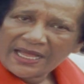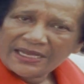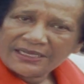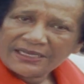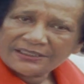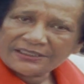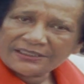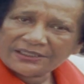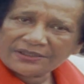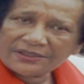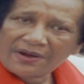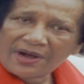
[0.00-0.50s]

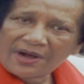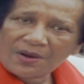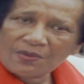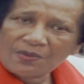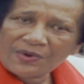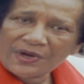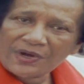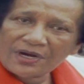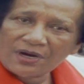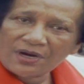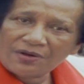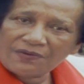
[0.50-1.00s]
So I
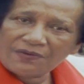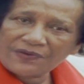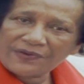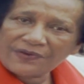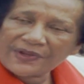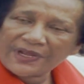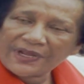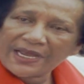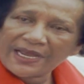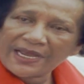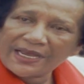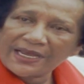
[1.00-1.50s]
went over
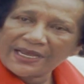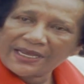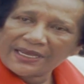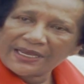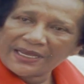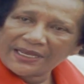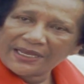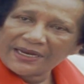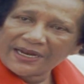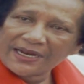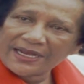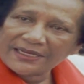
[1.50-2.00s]

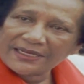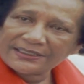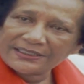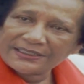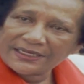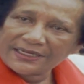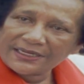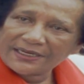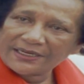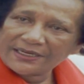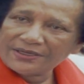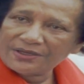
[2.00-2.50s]
there and I
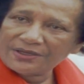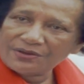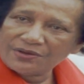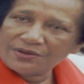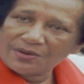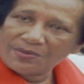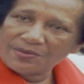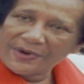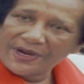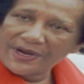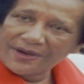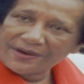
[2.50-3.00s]
set a new
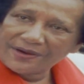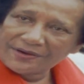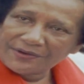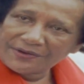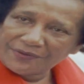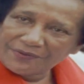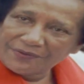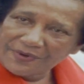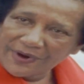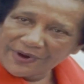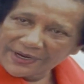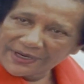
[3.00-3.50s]

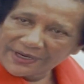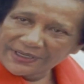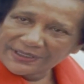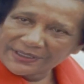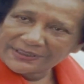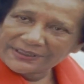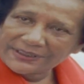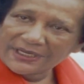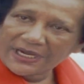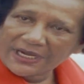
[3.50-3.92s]
American record